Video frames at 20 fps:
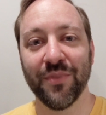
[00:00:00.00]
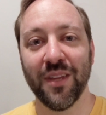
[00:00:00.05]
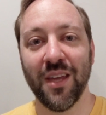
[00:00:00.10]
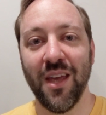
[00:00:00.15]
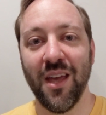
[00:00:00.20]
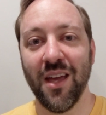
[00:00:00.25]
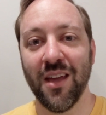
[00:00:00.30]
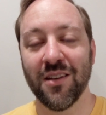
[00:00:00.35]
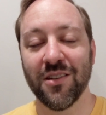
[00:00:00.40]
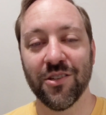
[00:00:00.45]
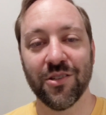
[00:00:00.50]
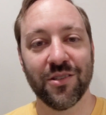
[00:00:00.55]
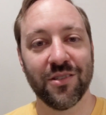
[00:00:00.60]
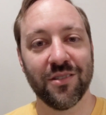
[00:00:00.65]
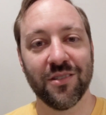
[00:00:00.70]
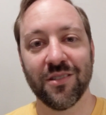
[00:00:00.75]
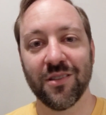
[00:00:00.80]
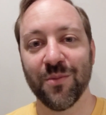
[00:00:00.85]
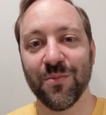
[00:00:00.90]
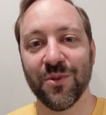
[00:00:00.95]
And
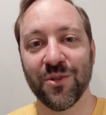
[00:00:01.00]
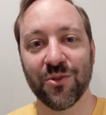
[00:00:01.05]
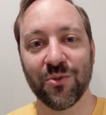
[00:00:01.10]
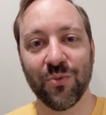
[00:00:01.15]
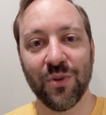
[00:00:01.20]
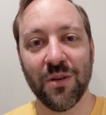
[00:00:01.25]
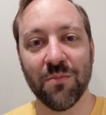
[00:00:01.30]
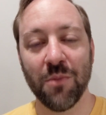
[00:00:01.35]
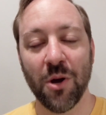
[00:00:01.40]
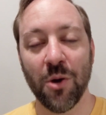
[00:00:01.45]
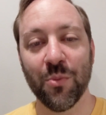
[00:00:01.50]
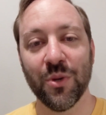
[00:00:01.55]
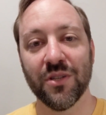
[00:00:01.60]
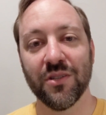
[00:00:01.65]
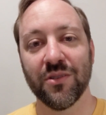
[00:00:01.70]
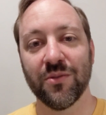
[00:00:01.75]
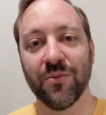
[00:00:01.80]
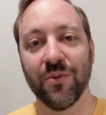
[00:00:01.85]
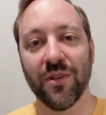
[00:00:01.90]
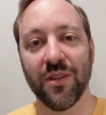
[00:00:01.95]
just some sweet
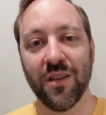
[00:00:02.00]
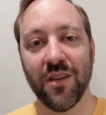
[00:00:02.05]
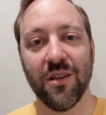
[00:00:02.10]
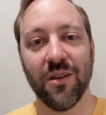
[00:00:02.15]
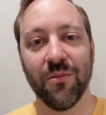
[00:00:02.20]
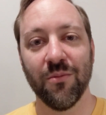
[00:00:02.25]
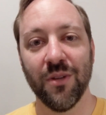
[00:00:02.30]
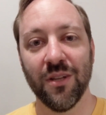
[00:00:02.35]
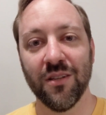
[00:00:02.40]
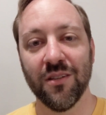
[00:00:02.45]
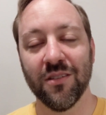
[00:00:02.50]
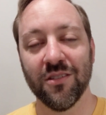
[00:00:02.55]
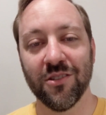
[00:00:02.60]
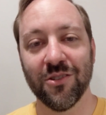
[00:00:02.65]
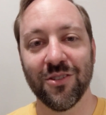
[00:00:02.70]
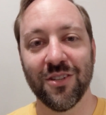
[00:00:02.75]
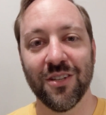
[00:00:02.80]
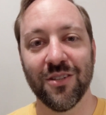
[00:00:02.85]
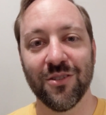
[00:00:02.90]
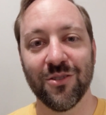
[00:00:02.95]
moments with him and
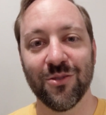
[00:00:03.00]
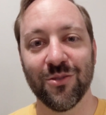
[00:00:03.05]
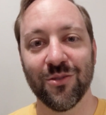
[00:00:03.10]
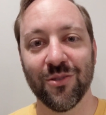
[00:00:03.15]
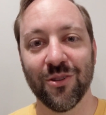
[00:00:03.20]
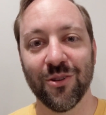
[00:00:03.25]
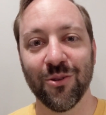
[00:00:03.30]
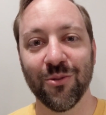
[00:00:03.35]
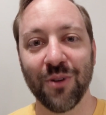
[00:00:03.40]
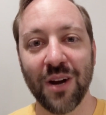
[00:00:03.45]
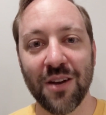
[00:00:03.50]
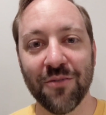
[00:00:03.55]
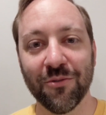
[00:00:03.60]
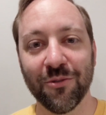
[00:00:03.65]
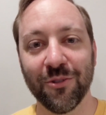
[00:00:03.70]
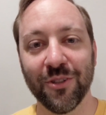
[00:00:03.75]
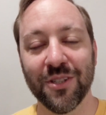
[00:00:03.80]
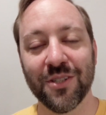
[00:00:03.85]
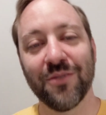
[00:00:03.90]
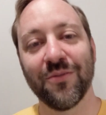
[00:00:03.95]
just the
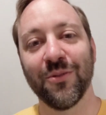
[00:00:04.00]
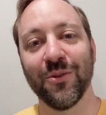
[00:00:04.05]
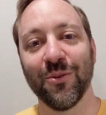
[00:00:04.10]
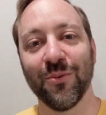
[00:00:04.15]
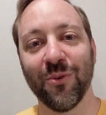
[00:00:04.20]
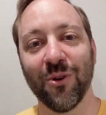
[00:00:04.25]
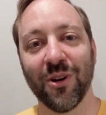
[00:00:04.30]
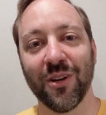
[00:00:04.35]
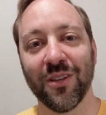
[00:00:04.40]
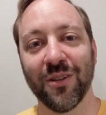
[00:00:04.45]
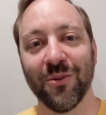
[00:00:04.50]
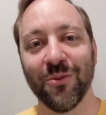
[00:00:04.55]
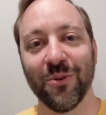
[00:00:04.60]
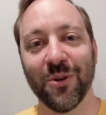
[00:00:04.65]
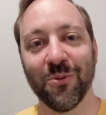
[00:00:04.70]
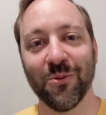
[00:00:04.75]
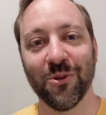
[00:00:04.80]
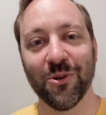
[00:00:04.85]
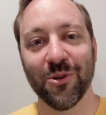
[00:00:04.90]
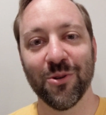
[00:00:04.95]
gratefulness for the work that
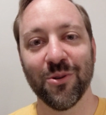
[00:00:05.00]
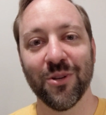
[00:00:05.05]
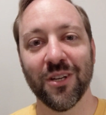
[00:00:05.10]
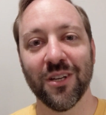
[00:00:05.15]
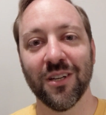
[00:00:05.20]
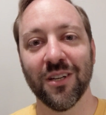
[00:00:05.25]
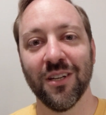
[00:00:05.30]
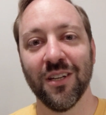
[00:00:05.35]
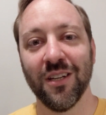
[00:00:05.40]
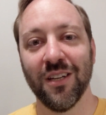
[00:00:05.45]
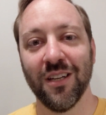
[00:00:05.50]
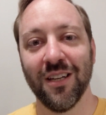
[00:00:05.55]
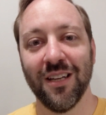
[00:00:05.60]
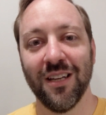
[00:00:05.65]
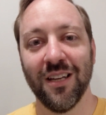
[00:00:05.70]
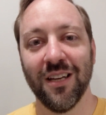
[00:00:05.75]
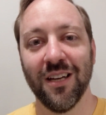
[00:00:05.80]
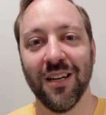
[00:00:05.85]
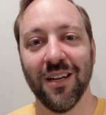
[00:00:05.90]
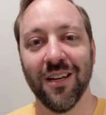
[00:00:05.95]
we were doing.
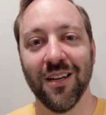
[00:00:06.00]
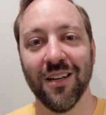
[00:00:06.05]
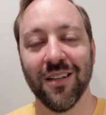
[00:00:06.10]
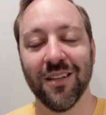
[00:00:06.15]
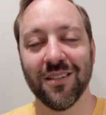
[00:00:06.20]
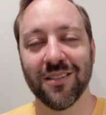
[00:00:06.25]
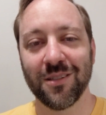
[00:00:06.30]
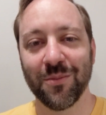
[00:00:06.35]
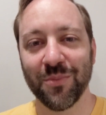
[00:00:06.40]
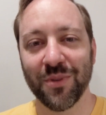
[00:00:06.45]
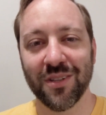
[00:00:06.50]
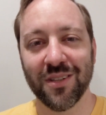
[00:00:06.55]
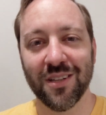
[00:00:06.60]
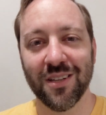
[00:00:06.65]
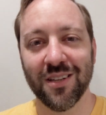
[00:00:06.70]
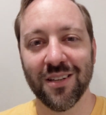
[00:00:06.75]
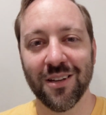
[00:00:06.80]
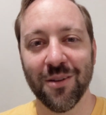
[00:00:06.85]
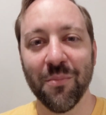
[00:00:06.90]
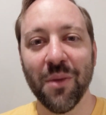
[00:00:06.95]
That's something
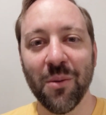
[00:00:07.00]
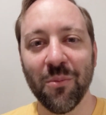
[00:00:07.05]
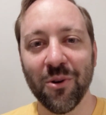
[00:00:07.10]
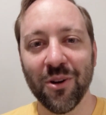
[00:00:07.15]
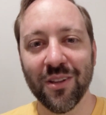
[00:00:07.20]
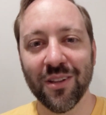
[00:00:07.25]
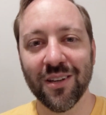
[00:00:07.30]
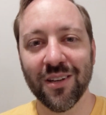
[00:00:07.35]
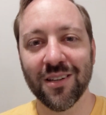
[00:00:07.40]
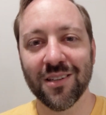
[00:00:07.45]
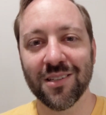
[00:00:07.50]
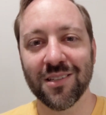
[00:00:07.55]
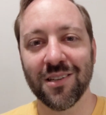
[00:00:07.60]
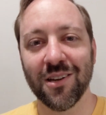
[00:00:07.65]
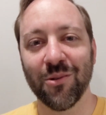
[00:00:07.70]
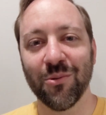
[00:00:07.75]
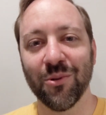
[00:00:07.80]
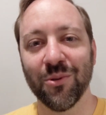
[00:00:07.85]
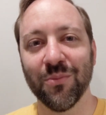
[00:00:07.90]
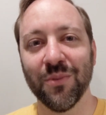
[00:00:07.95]
that a memory that has
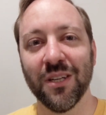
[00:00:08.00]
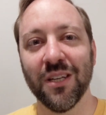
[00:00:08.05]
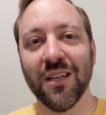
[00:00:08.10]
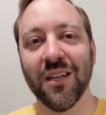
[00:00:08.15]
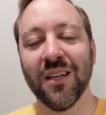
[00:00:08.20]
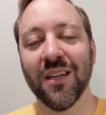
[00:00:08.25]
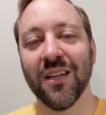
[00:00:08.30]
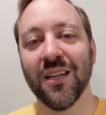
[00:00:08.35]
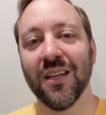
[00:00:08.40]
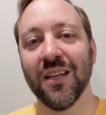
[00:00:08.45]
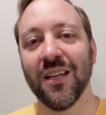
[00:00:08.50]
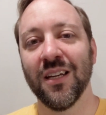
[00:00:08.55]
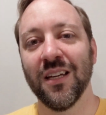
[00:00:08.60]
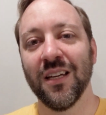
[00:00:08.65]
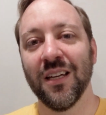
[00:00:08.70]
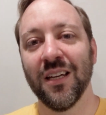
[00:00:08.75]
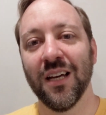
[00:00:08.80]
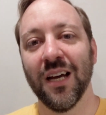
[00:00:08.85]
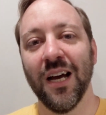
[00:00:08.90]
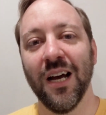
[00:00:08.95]
stuck with me.
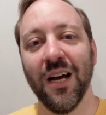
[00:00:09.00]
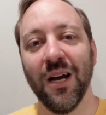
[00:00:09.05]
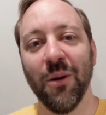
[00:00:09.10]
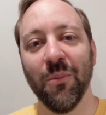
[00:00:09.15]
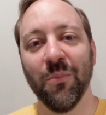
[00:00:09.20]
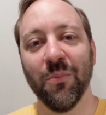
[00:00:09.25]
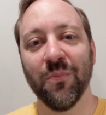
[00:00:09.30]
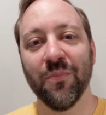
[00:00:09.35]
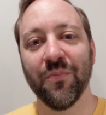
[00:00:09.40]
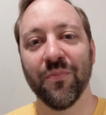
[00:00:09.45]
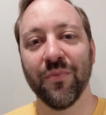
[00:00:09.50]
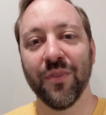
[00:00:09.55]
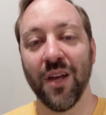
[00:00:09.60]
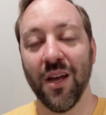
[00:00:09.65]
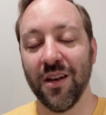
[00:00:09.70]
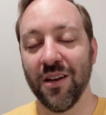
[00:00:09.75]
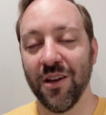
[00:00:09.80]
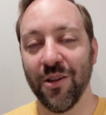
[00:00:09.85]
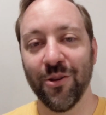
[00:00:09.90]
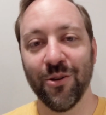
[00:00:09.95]

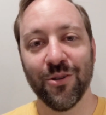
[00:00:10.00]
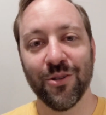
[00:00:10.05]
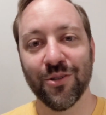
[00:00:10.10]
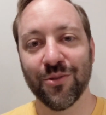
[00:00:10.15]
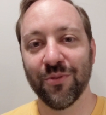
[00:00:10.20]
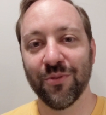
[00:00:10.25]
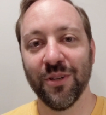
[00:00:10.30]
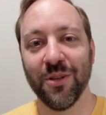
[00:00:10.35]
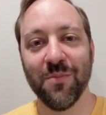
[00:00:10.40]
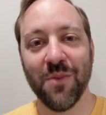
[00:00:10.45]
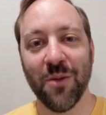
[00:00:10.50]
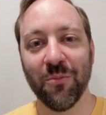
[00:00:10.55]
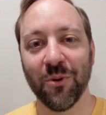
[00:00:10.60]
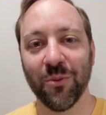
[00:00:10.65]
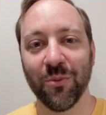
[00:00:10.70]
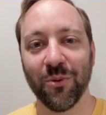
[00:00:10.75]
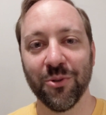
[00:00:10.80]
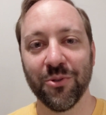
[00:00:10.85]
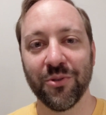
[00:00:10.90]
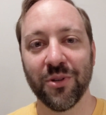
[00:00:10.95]
Another really
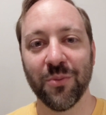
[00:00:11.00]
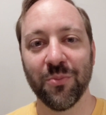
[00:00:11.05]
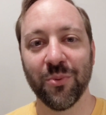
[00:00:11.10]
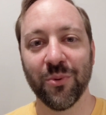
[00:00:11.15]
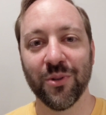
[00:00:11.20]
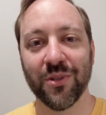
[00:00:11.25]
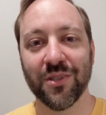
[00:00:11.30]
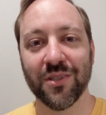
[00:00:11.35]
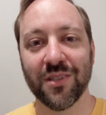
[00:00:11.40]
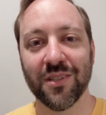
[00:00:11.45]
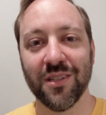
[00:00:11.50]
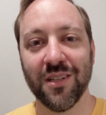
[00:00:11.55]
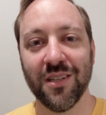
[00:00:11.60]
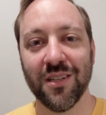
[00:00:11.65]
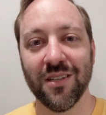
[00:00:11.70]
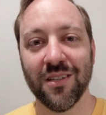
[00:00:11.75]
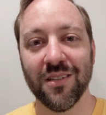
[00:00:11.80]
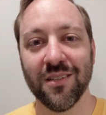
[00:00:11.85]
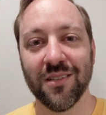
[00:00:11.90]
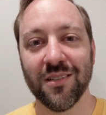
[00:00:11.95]
memorable trip was
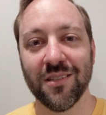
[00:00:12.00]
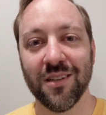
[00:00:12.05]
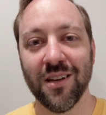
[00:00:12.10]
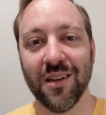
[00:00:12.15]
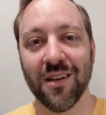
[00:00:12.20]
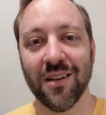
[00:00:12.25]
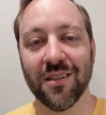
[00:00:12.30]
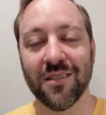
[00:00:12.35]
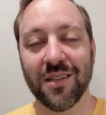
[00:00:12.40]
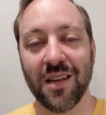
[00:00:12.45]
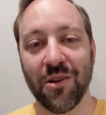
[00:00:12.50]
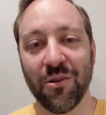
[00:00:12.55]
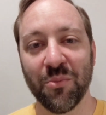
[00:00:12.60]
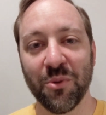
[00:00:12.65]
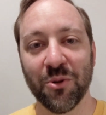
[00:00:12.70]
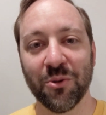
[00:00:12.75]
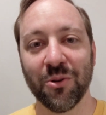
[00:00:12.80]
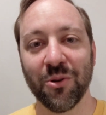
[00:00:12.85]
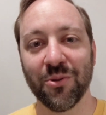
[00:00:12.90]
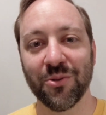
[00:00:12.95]
in San
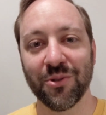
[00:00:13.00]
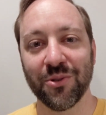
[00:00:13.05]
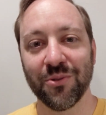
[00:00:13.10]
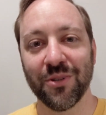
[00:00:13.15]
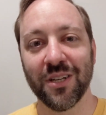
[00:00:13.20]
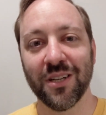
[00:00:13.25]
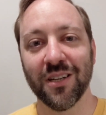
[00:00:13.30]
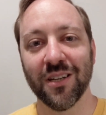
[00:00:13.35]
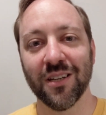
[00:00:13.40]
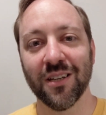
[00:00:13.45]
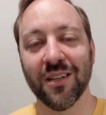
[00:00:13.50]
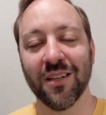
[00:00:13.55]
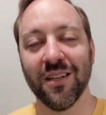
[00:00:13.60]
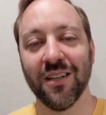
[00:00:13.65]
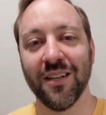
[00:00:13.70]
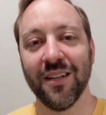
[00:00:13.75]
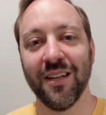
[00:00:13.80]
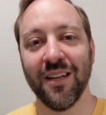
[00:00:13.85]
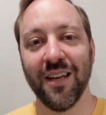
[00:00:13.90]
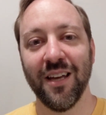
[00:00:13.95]
Ramon, Costa Rica,
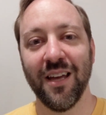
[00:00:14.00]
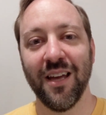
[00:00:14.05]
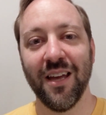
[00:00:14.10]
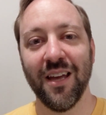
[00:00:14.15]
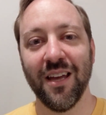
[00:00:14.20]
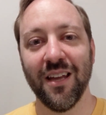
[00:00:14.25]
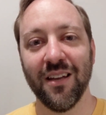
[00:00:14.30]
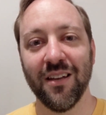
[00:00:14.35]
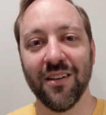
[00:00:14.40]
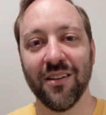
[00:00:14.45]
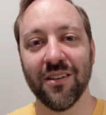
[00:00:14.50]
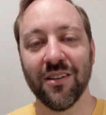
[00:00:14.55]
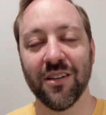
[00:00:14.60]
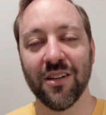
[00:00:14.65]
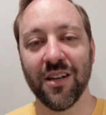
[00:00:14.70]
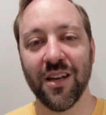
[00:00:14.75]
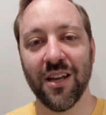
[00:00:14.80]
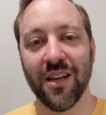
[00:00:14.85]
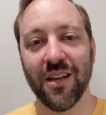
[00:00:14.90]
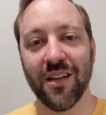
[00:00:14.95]
and
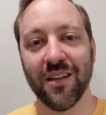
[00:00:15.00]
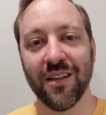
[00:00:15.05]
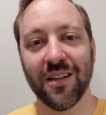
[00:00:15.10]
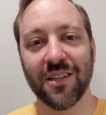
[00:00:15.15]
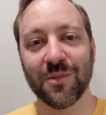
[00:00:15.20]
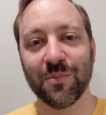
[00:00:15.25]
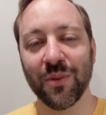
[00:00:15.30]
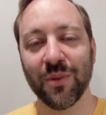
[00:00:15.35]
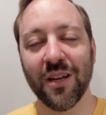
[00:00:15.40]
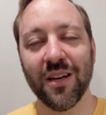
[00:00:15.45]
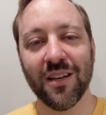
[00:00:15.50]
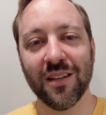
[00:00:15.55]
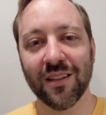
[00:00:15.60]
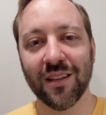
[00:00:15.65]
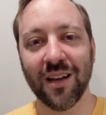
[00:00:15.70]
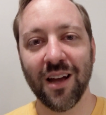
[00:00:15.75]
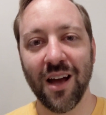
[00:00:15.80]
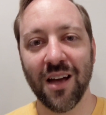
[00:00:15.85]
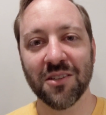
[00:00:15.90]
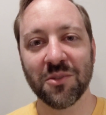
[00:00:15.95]
explaining
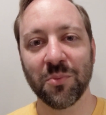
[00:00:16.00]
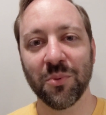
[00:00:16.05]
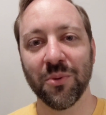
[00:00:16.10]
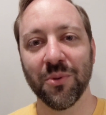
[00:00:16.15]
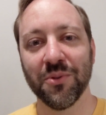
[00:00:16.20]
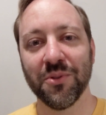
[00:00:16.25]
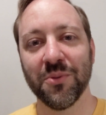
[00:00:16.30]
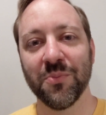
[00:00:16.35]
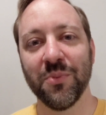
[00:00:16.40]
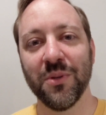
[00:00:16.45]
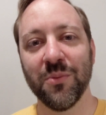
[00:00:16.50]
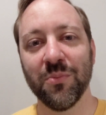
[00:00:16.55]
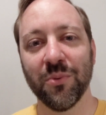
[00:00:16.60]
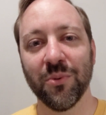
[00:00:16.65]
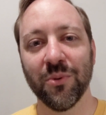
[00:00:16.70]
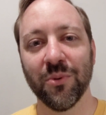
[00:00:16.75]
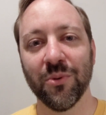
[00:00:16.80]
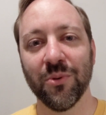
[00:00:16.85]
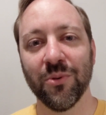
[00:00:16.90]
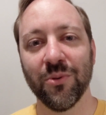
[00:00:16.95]
the gospel to
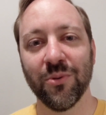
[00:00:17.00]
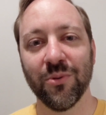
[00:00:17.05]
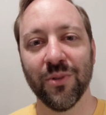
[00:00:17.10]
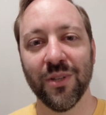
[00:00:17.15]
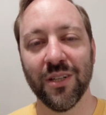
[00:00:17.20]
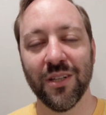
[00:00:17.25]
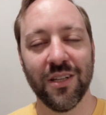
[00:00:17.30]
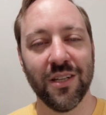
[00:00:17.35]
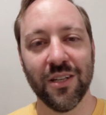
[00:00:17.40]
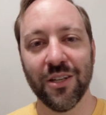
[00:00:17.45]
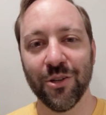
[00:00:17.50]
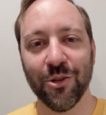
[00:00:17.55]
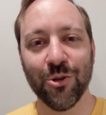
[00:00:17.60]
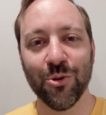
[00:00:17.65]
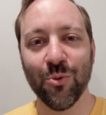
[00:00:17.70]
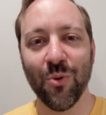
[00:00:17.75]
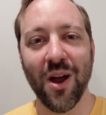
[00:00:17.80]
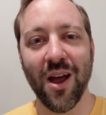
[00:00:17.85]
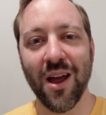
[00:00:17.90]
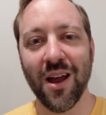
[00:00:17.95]
people who, in a
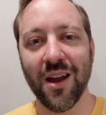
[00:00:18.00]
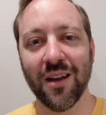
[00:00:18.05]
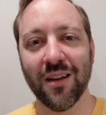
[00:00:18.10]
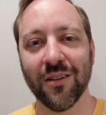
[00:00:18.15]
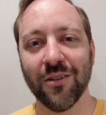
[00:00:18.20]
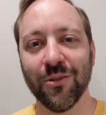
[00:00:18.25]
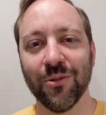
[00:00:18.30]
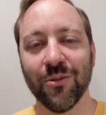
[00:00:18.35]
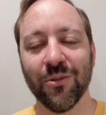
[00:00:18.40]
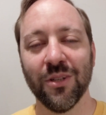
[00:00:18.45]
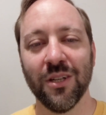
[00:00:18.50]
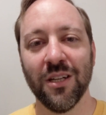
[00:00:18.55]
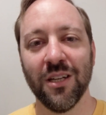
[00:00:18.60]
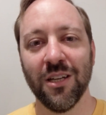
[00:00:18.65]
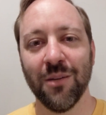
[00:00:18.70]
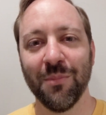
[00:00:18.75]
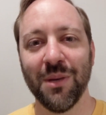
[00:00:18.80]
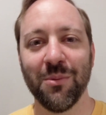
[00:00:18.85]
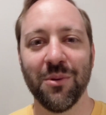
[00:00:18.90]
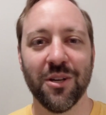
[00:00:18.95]
new way, who
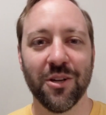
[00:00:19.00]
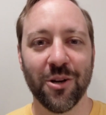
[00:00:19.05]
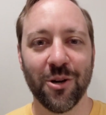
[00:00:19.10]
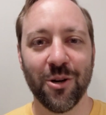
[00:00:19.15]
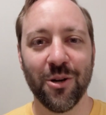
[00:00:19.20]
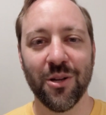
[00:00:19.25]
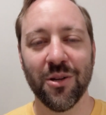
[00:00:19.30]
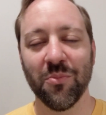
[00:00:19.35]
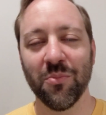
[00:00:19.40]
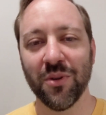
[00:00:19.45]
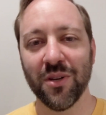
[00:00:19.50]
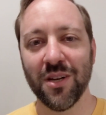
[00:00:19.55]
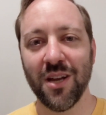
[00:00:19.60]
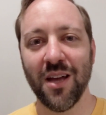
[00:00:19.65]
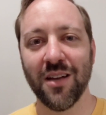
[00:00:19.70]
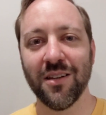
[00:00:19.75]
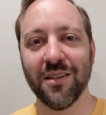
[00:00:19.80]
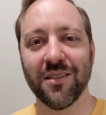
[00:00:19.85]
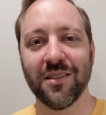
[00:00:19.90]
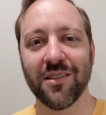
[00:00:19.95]
maybe had heard it but
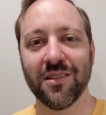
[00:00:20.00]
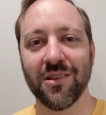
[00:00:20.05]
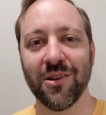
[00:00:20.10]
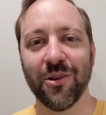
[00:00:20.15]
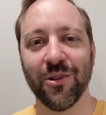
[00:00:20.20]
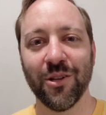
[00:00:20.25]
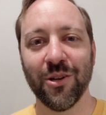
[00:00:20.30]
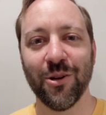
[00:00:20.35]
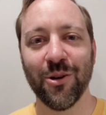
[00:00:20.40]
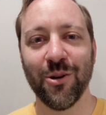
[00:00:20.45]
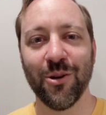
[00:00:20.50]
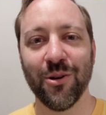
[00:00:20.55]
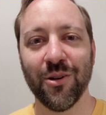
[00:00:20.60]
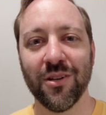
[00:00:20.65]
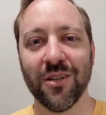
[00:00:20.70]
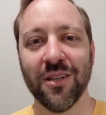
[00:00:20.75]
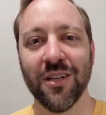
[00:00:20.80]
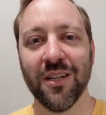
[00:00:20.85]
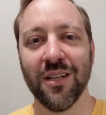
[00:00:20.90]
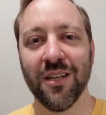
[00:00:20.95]
not necessarily
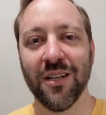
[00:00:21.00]
heard,